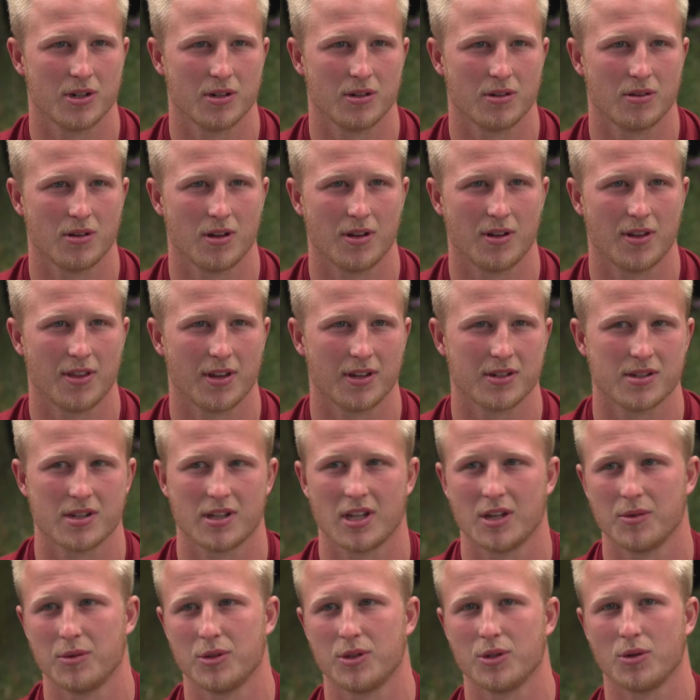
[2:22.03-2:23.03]
and things
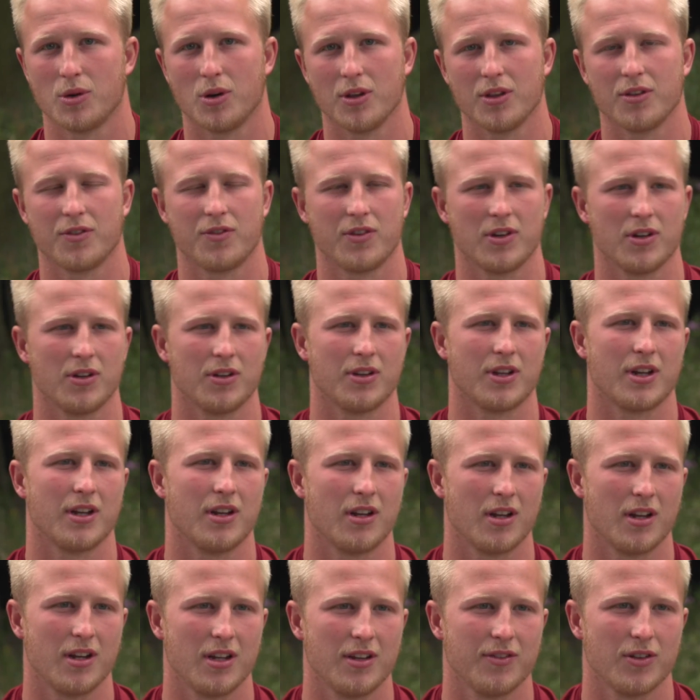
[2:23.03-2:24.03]
that they would do on the field
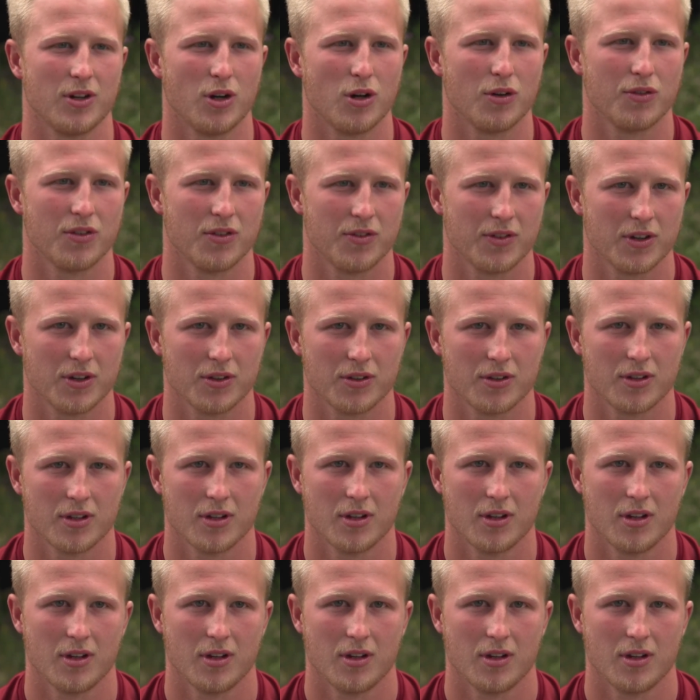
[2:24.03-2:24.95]
and even off the field.